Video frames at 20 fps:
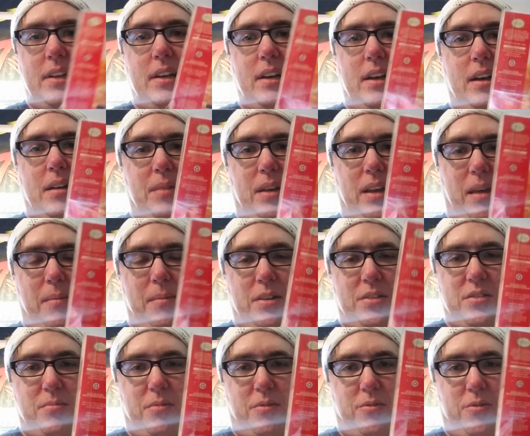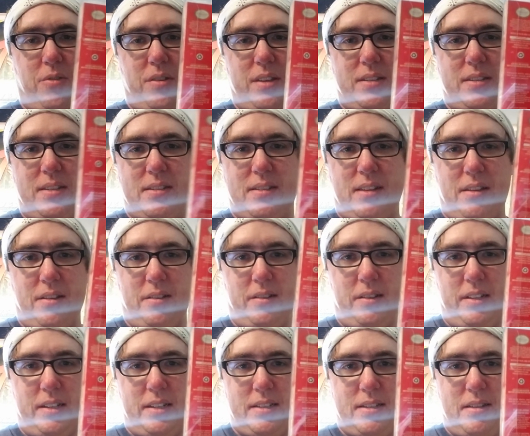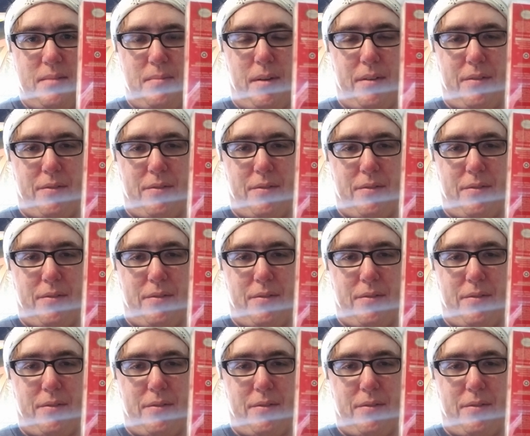Like I mentioned before, this is on the list that my